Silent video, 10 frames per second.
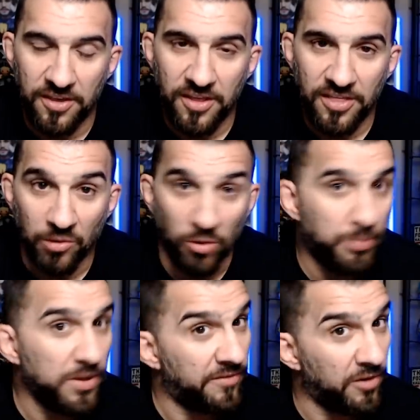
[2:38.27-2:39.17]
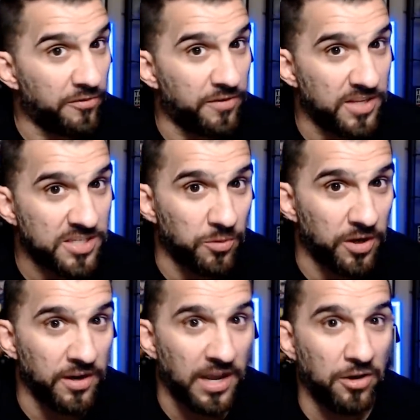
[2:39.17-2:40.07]
There won't be a vote for this
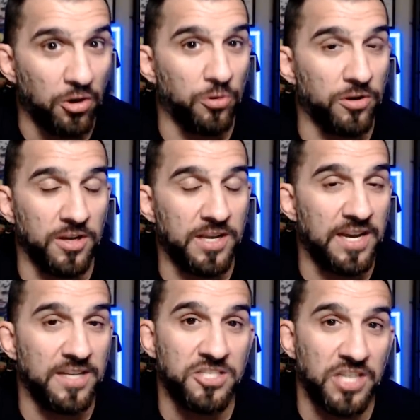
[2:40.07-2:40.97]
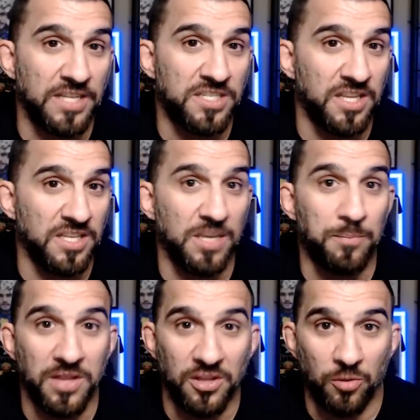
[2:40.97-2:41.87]
one. I know we're going to kind of change things up
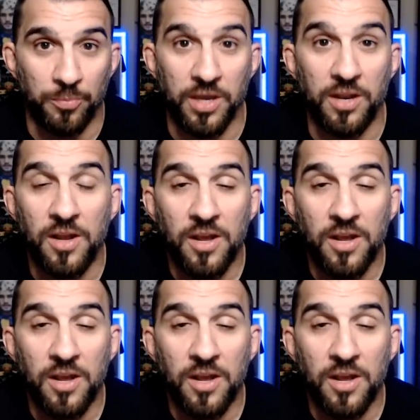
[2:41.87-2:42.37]
a little bit,